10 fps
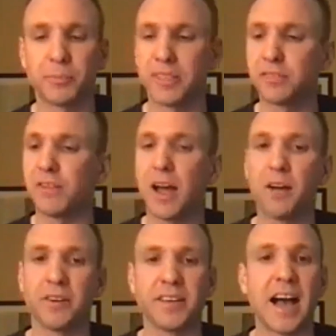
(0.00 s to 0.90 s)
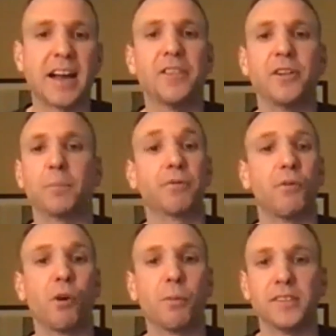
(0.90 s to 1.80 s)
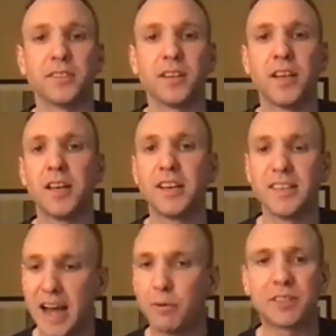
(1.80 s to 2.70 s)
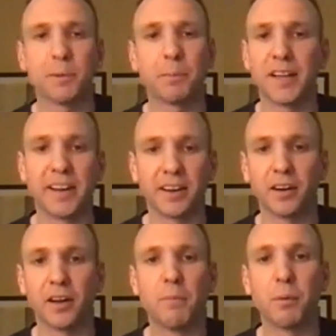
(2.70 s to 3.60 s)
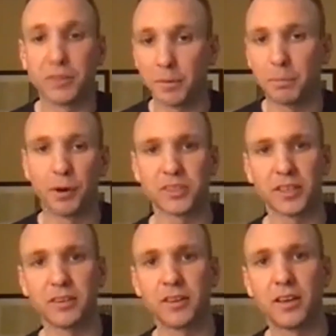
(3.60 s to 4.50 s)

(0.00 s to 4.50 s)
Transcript: that's founded not in their performance, not with the player, but with the person.